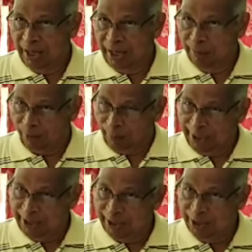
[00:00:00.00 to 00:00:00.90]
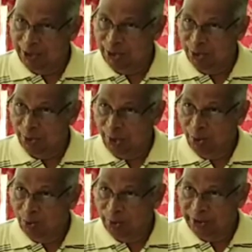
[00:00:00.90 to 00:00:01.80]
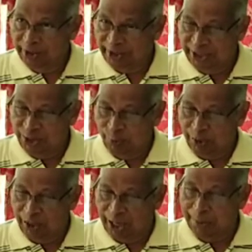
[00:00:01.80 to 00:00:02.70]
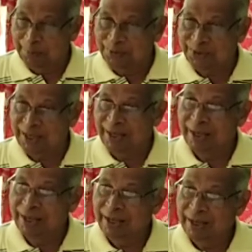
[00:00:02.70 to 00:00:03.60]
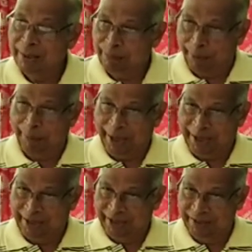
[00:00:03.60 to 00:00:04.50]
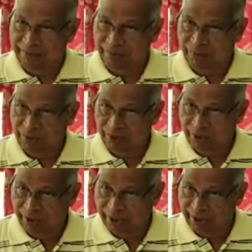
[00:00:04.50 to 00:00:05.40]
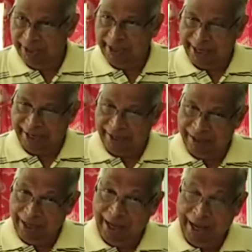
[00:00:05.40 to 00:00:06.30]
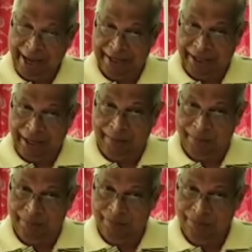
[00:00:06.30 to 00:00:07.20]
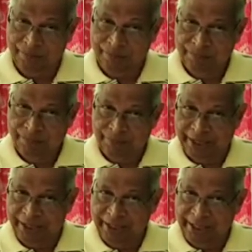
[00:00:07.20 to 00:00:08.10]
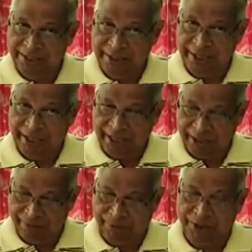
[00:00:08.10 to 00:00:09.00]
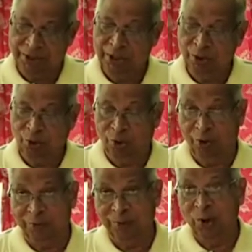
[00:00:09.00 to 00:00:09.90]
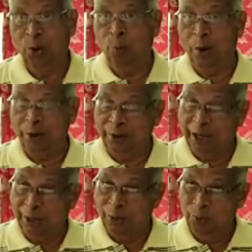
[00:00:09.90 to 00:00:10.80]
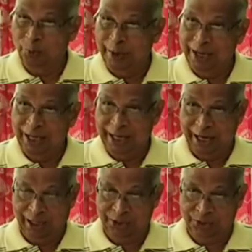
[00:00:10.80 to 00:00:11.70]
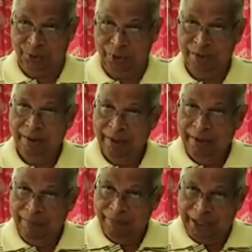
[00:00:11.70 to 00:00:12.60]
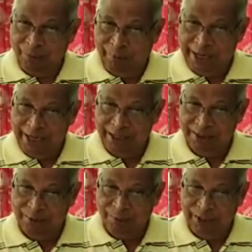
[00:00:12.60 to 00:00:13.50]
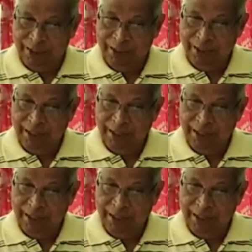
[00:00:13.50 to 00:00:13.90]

provided each one comes prepared. Read ahead and come, then it is a refreshing of what you have vaguely understood. That vagueness will